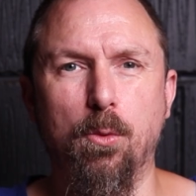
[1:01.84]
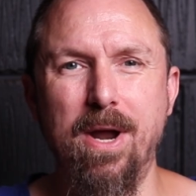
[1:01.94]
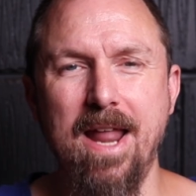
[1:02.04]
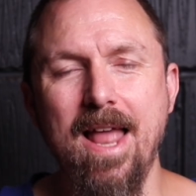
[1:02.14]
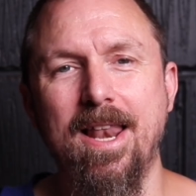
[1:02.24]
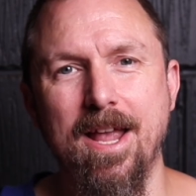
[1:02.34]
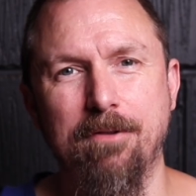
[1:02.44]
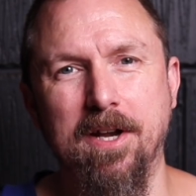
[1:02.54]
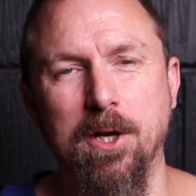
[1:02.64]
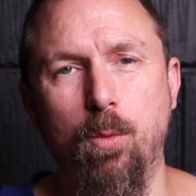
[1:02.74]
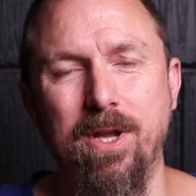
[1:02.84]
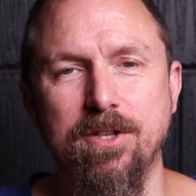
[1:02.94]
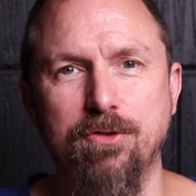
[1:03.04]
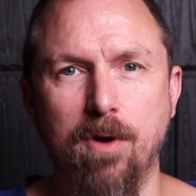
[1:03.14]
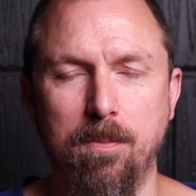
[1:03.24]
When air layering, we
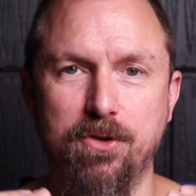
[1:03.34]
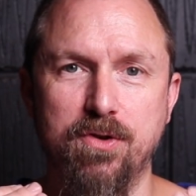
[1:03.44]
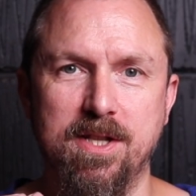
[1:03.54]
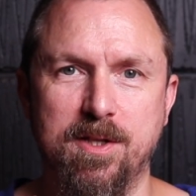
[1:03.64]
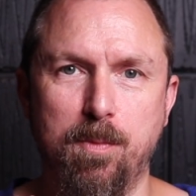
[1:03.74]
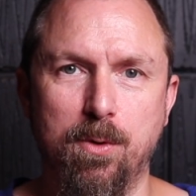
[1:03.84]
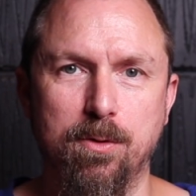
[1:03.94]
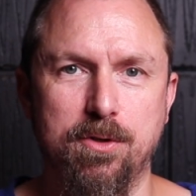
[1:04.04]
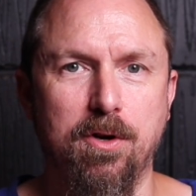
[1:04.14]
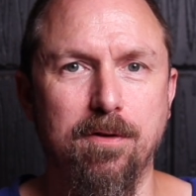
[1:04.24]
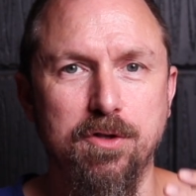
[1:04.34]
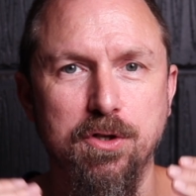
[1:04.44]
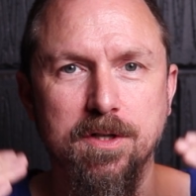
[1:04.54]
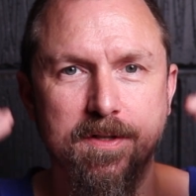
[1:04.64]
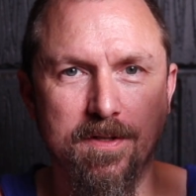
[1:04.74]
interrupt the transport of
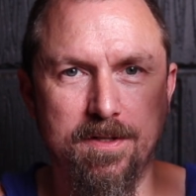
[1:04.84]
sugars and